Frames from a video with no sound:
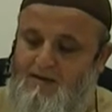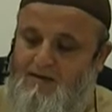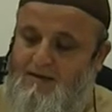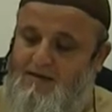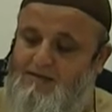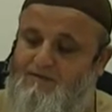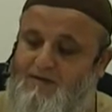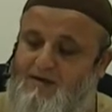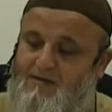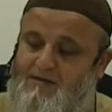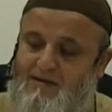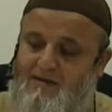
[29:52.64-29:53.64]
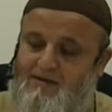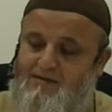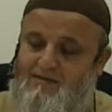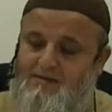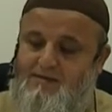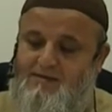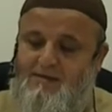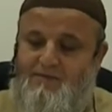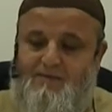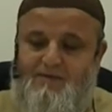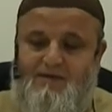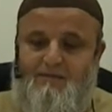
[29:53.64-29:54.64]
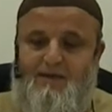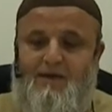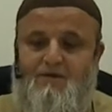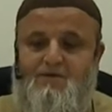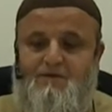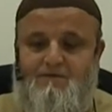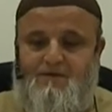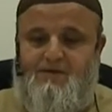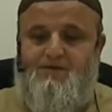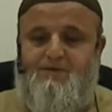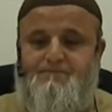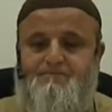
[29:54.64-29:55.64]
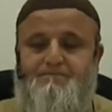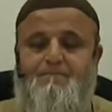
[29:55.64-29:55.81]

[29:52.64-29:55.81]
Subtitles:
The next fard is somehow different.